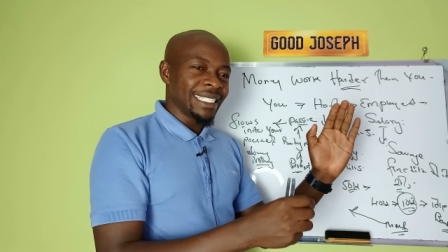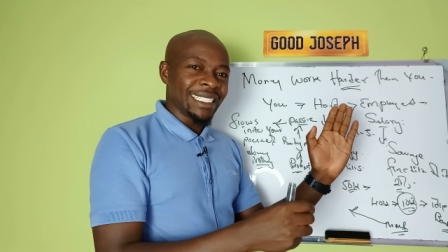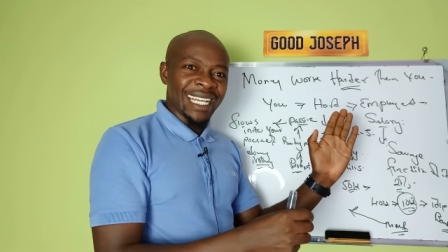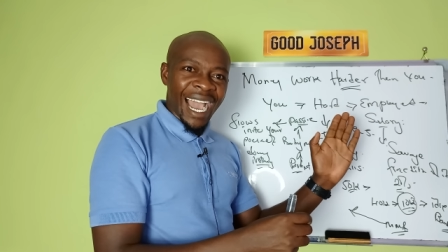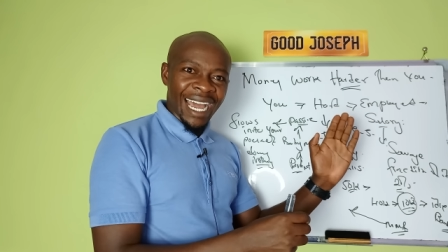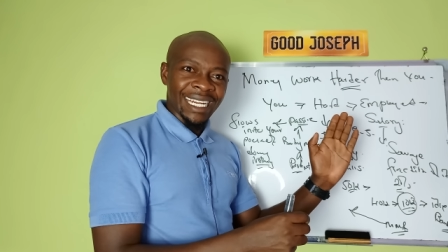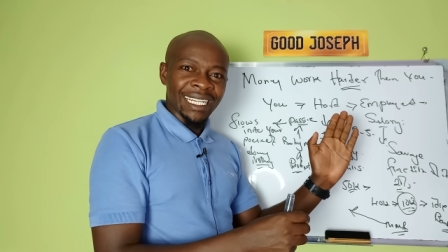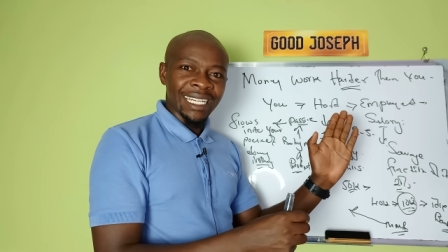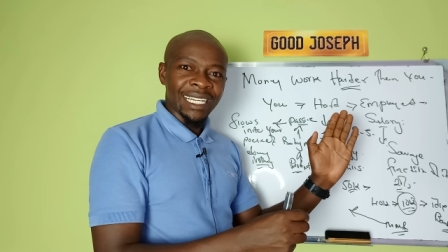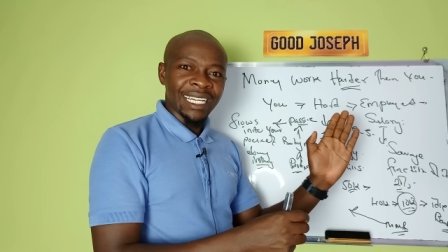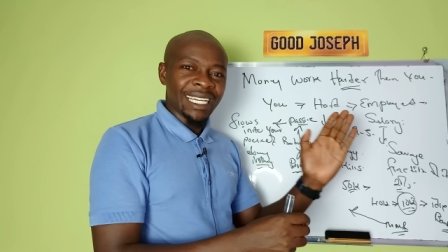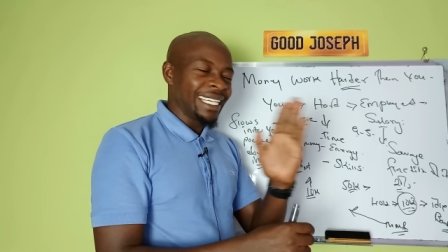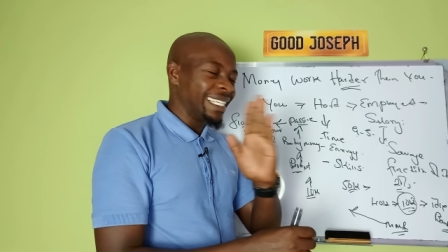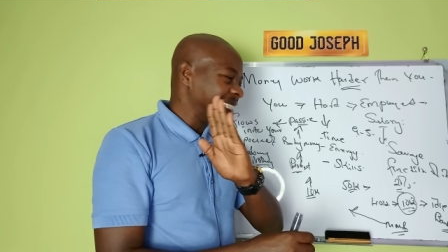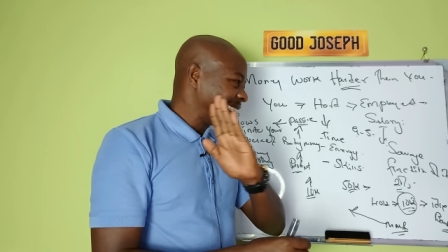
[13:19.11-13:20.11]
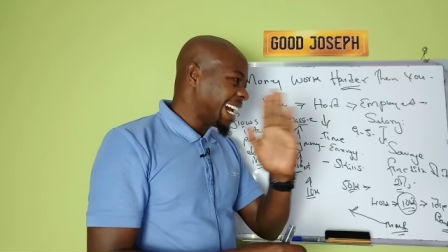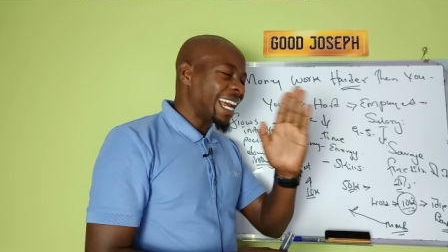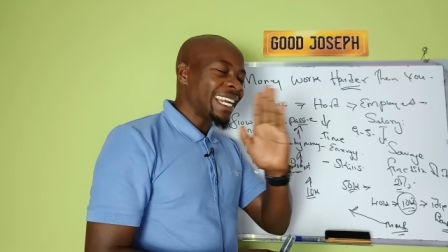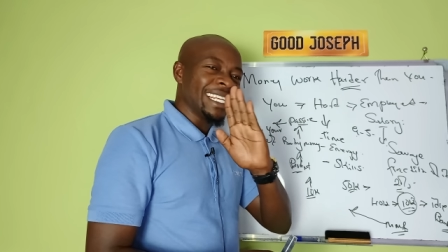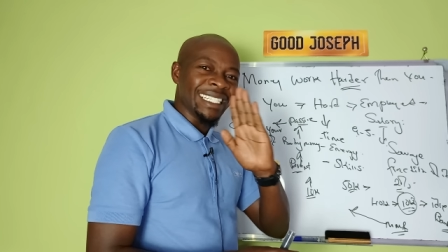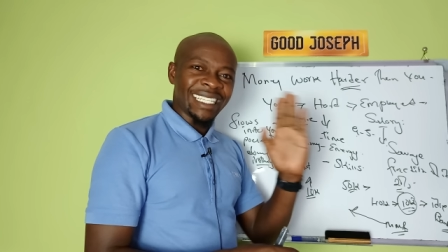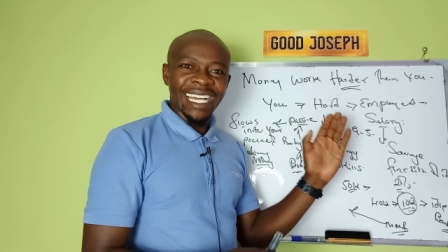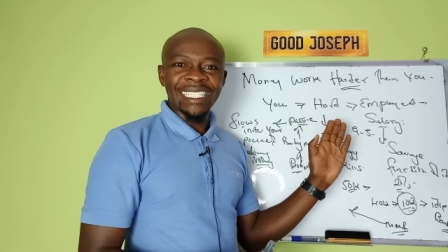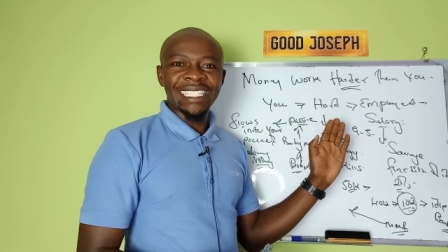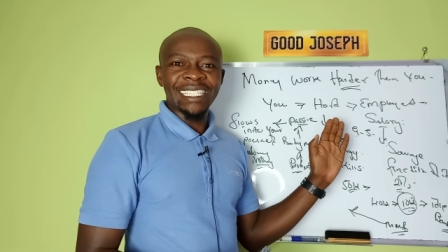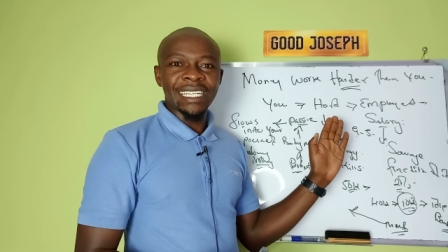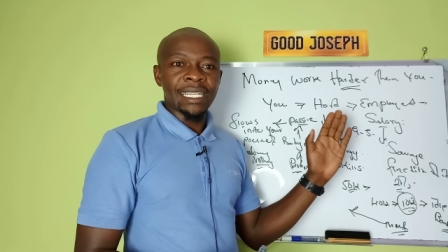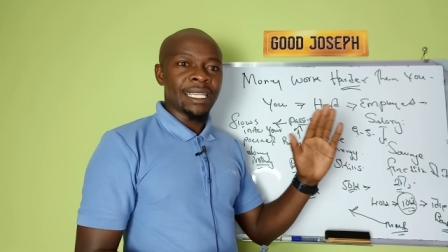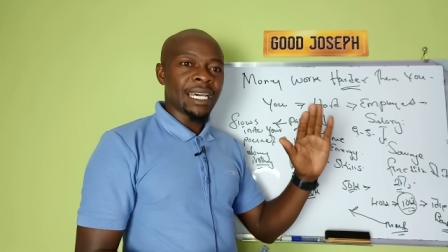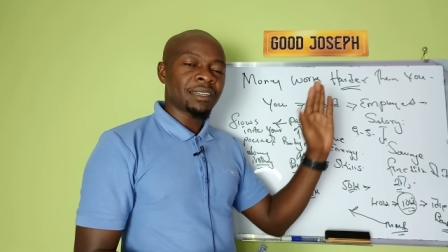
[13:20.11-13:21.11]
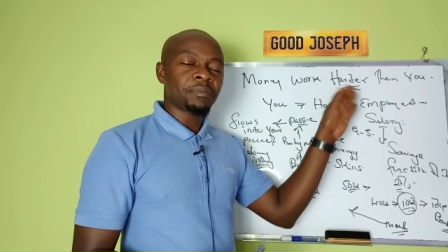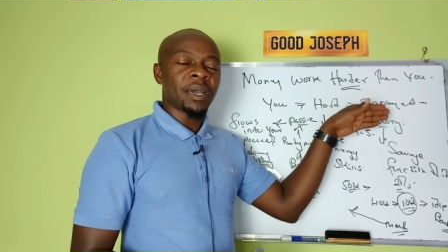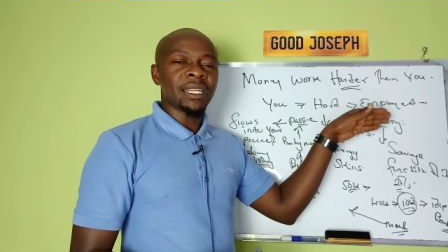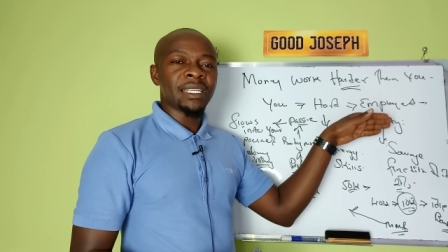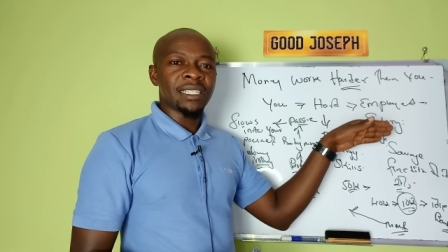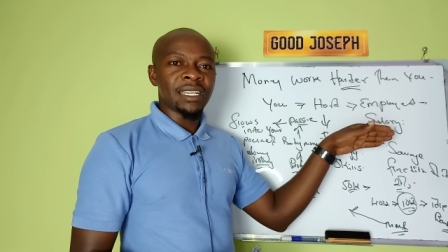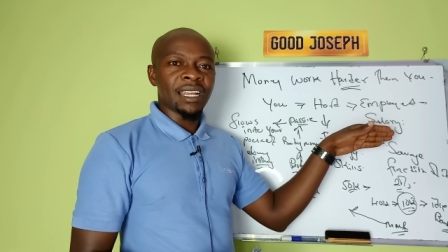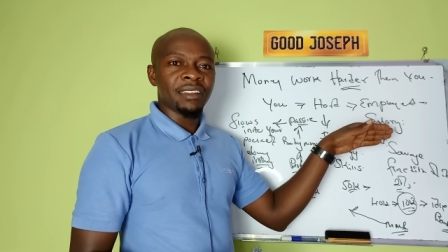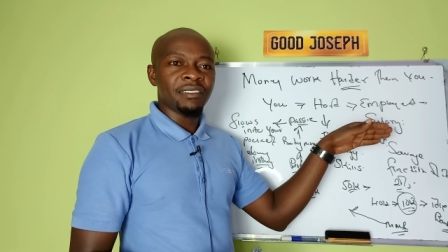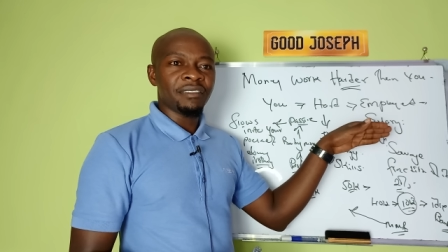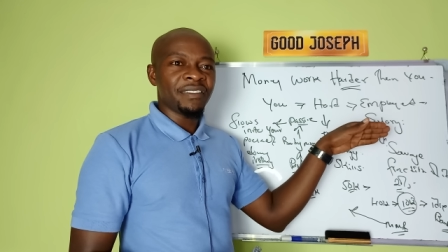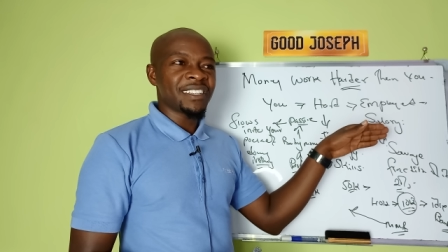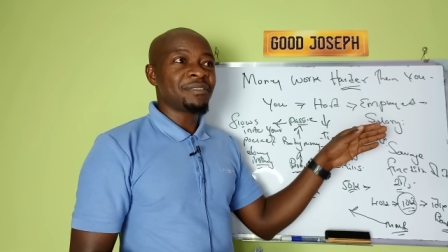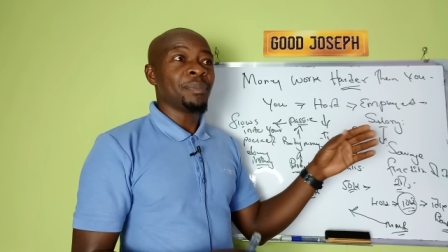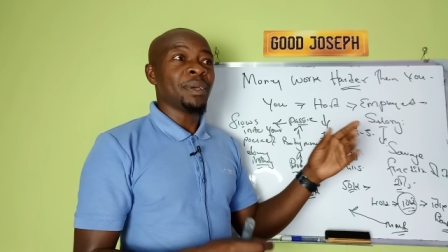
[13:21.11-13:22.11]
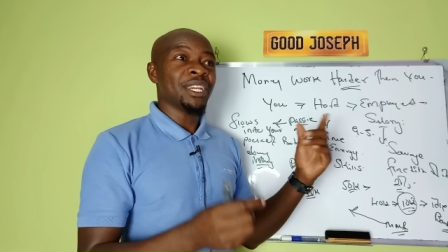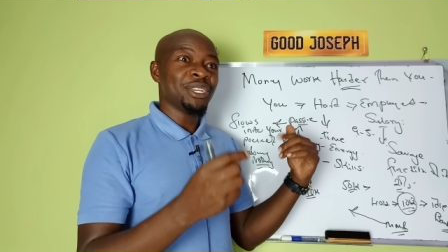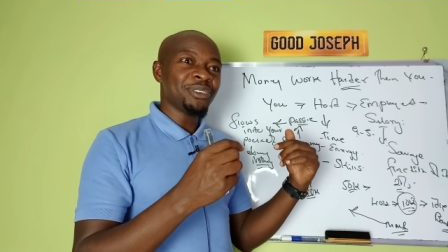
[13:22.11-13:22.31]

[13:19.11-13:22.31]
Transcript: Done and dusted. That money is in an investment.